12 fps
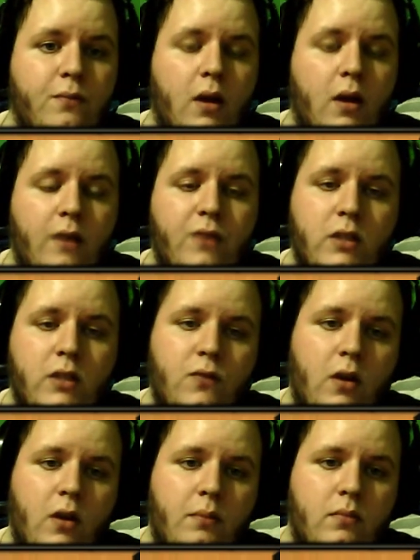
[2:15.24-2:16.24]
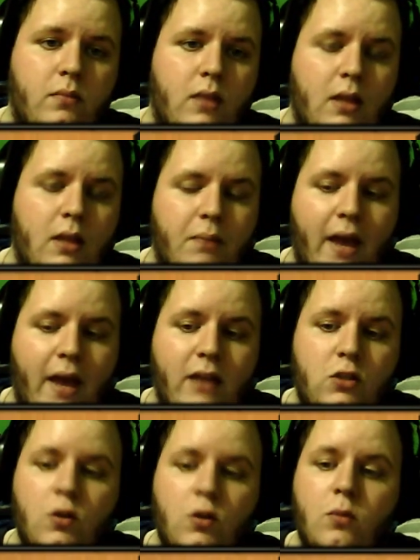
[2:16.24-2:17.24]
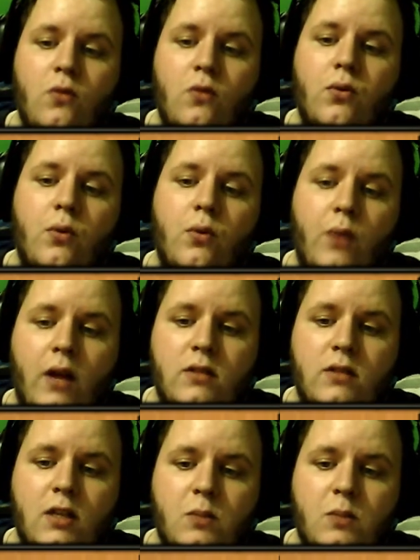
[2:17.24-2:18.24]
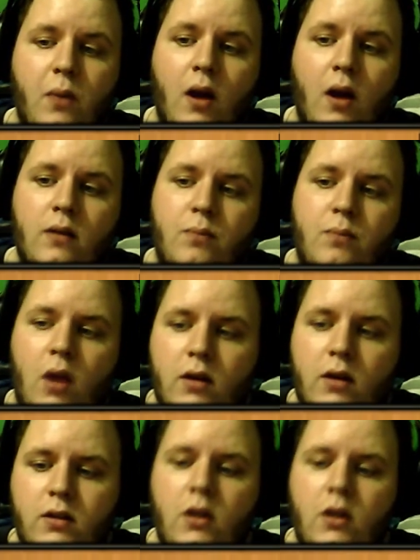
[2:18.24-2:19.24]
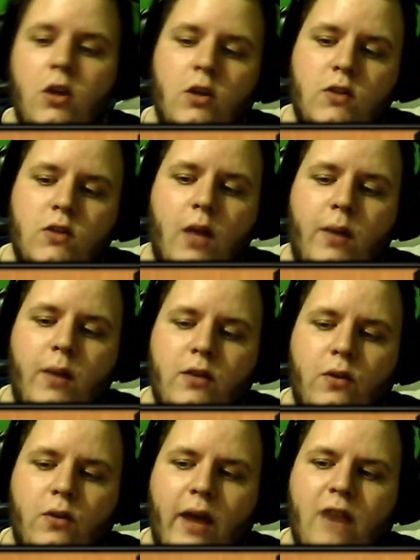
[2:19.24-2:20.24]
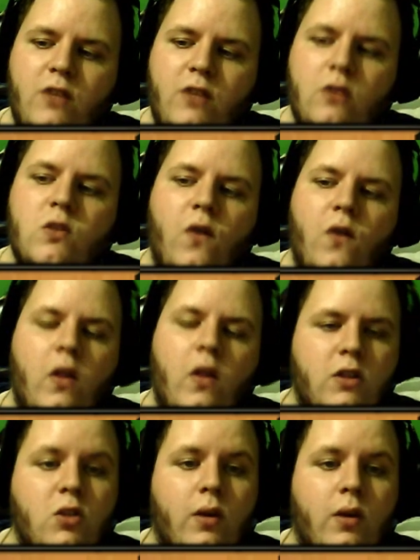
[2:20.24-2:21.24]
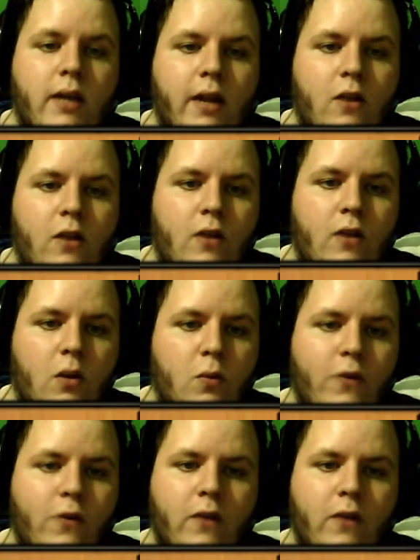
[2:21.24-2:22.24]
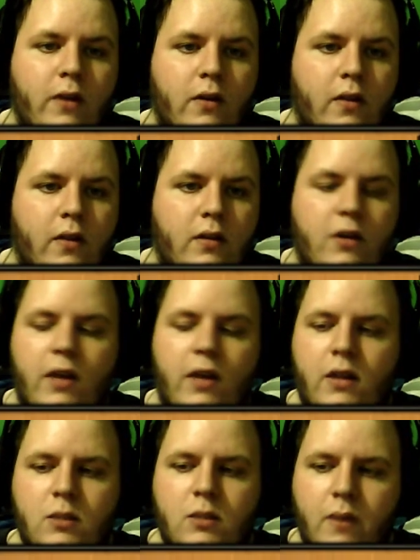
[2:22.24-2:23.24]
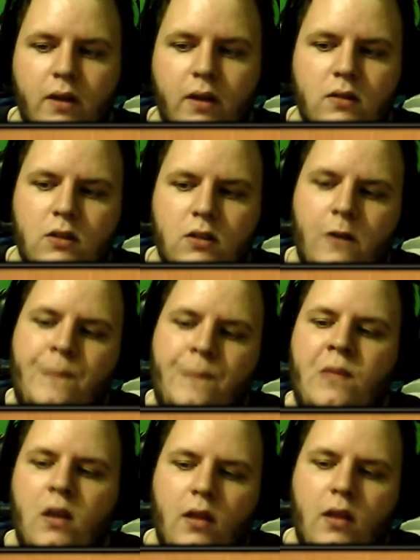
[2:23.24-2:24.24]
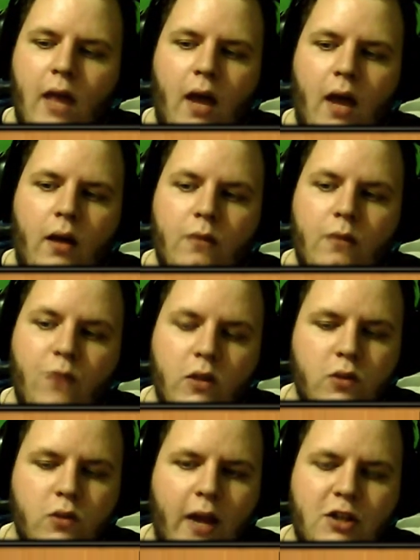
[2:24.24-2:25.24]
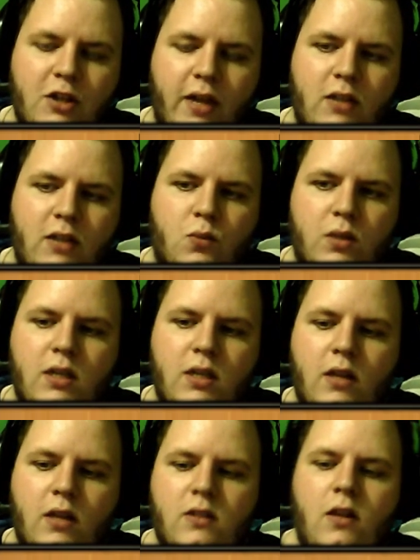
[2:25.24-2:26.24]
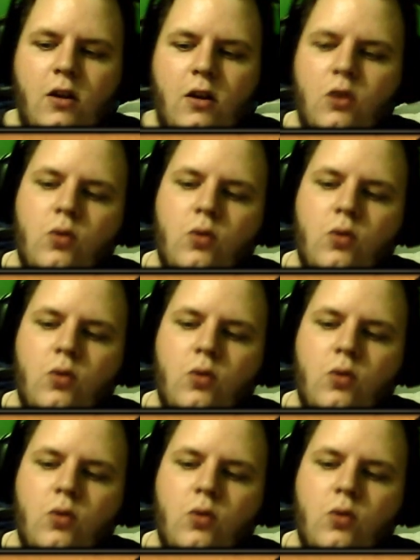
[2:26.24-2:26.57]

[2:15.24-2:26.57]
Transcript: fix from Elite Packs, you can move through it when Iron Skin is procced. So that way you don't have to use Falling Sword to get out of it or move out of a near-death experience. Falling Sword actually has a ridiculously long